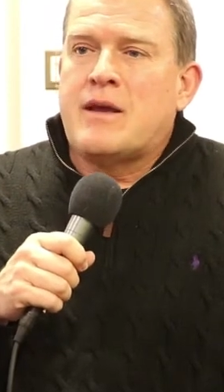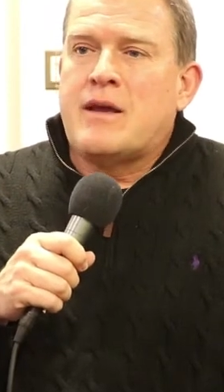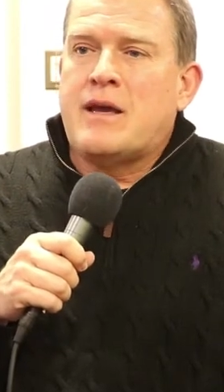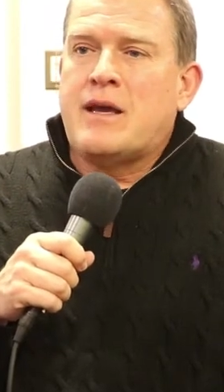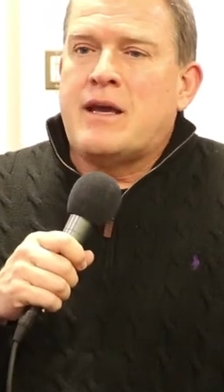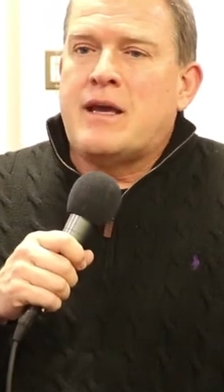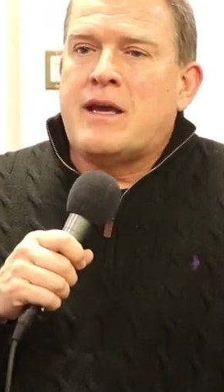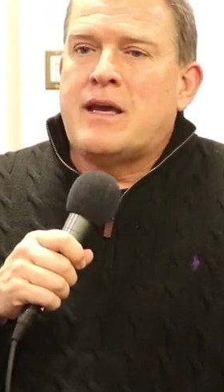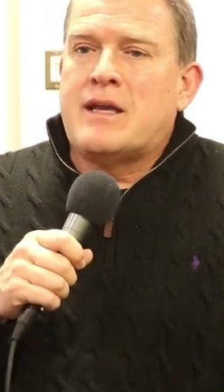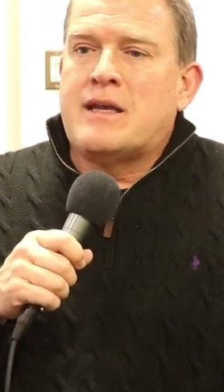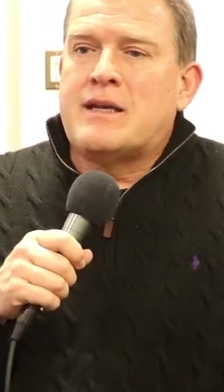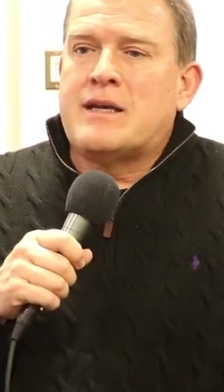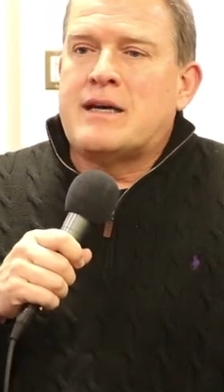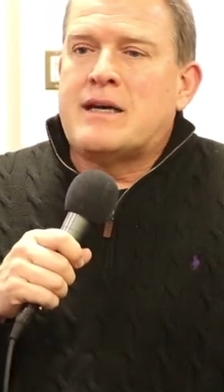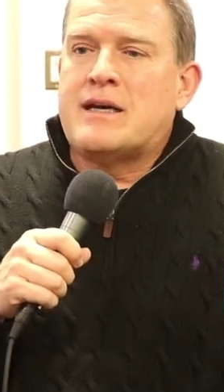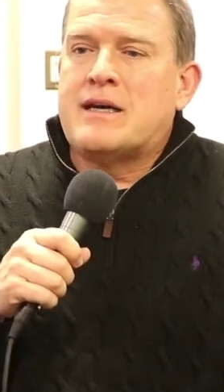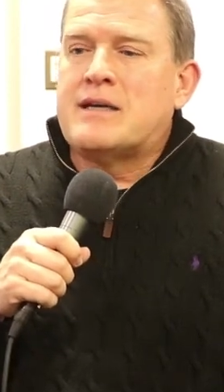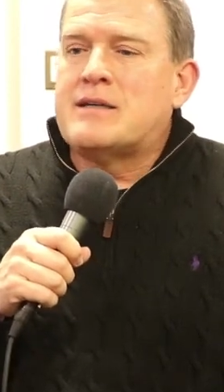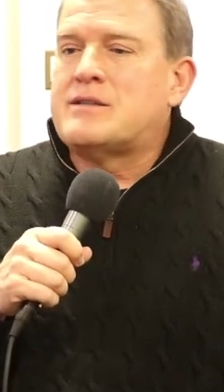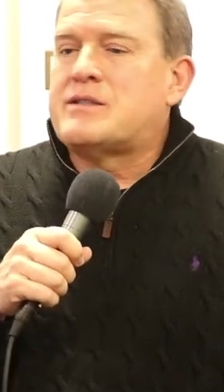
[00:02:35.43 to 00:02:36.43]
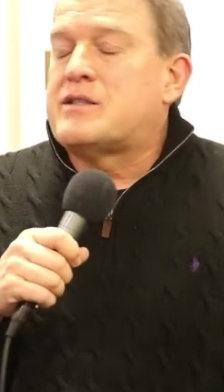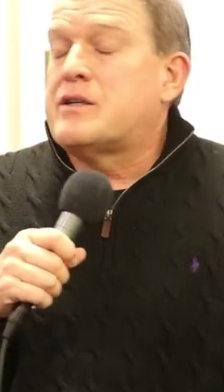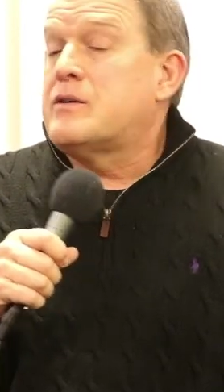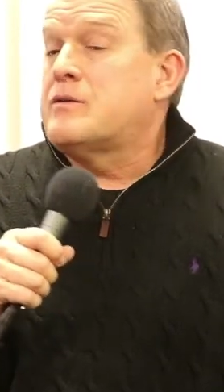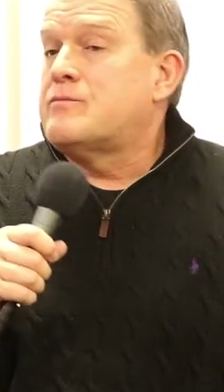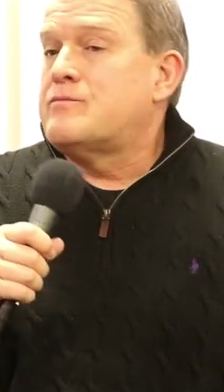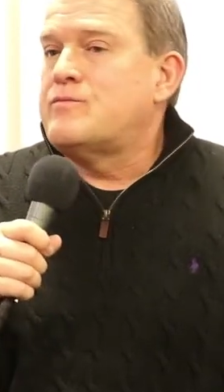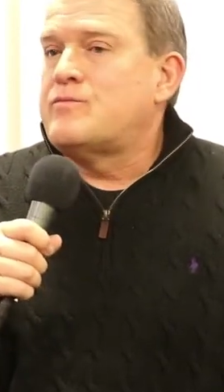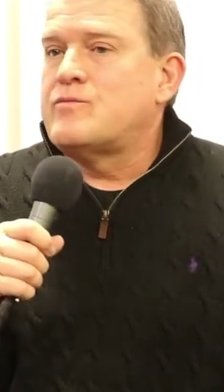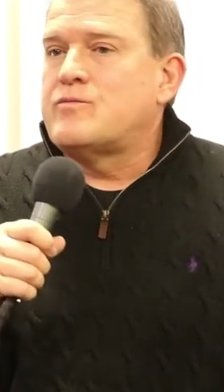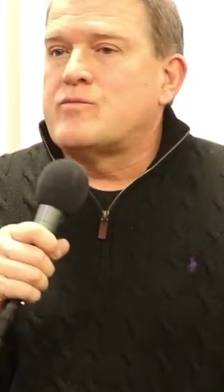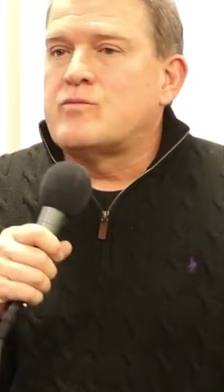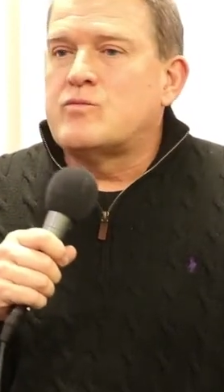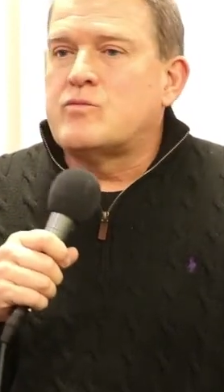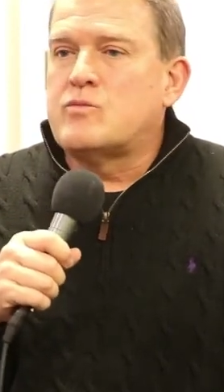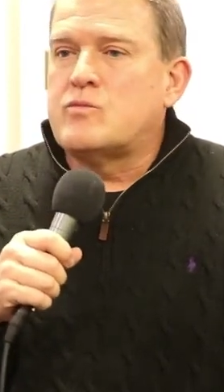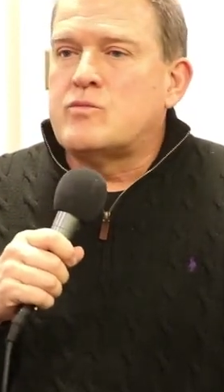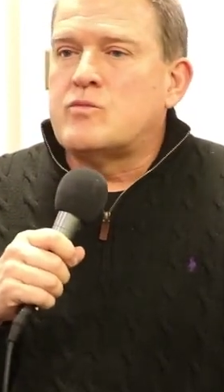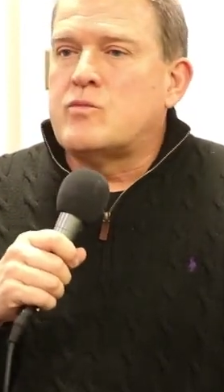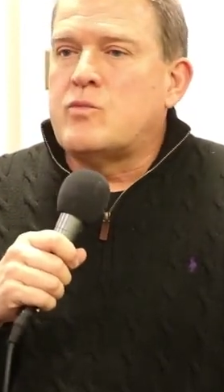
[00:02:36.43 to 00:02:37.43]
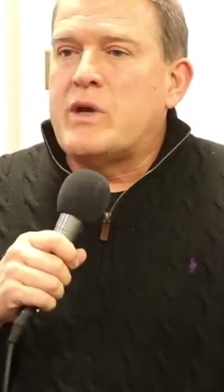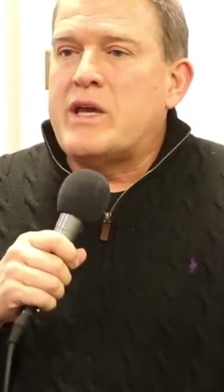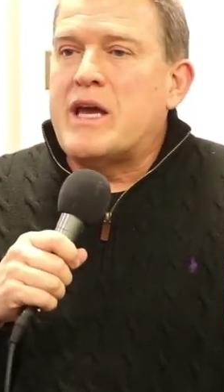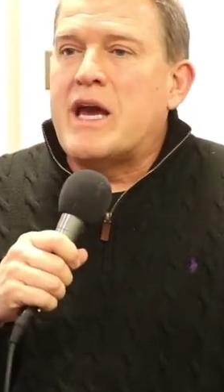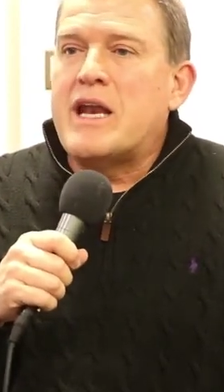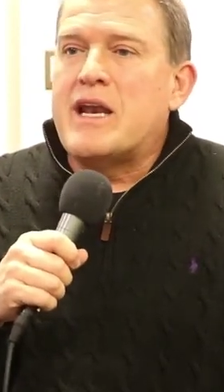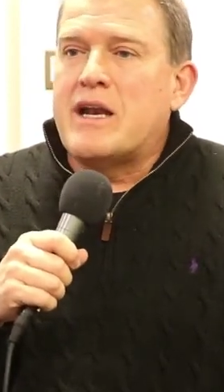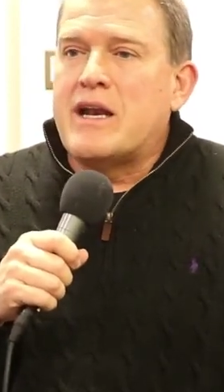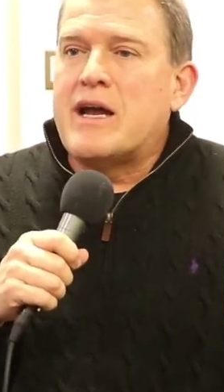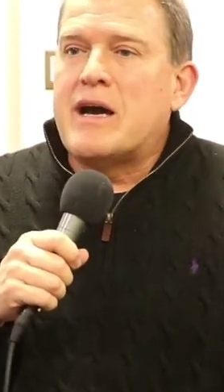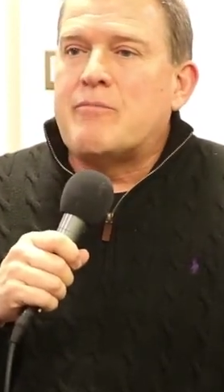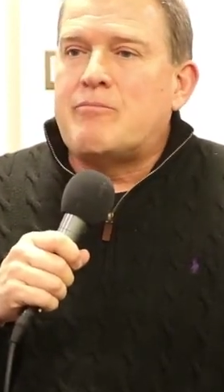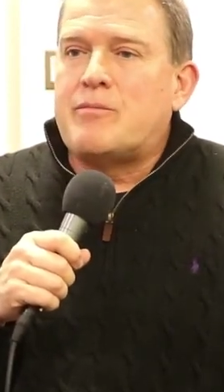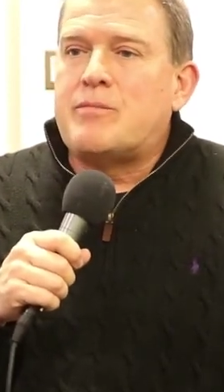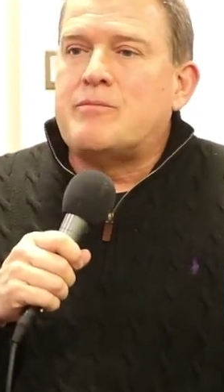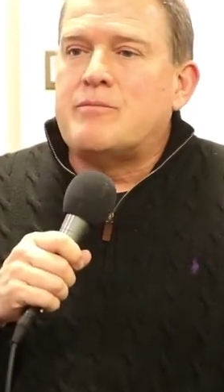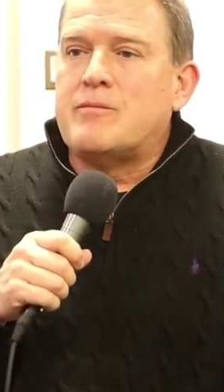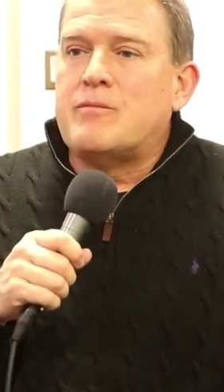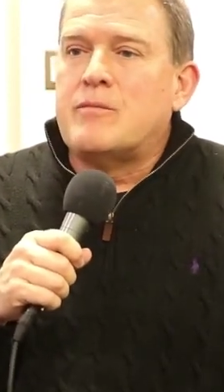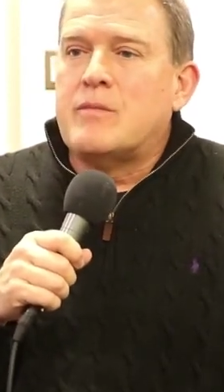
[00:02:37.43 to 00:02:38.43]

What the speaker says: And so we ended up